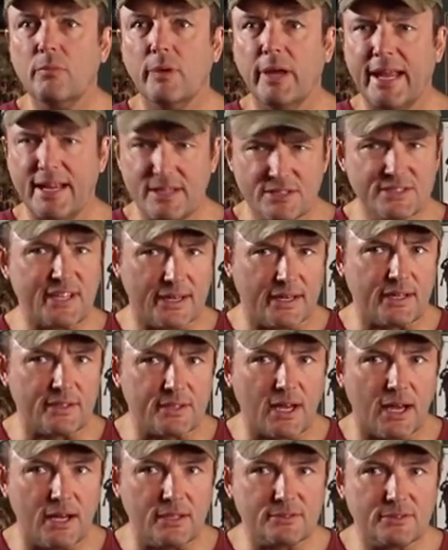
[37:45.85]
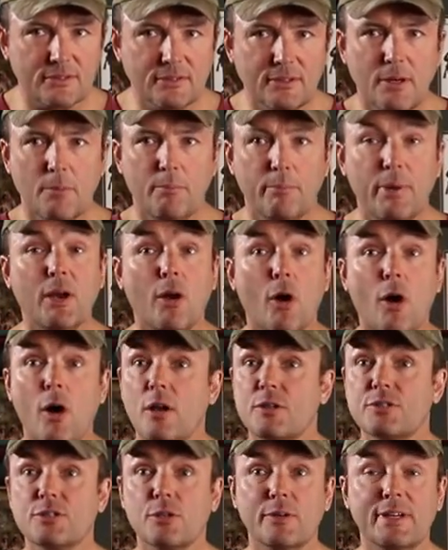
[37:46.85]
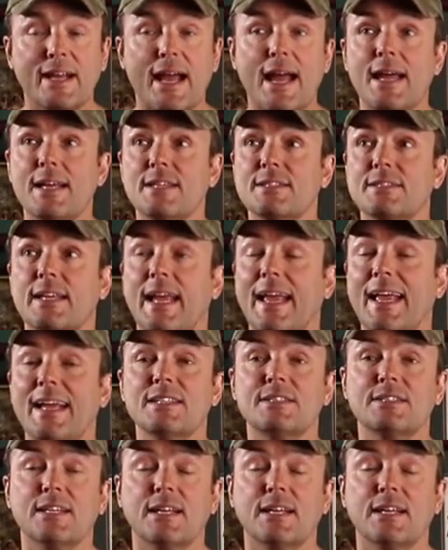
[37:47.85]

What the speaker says: Hand sanitizer. But also, guys, hand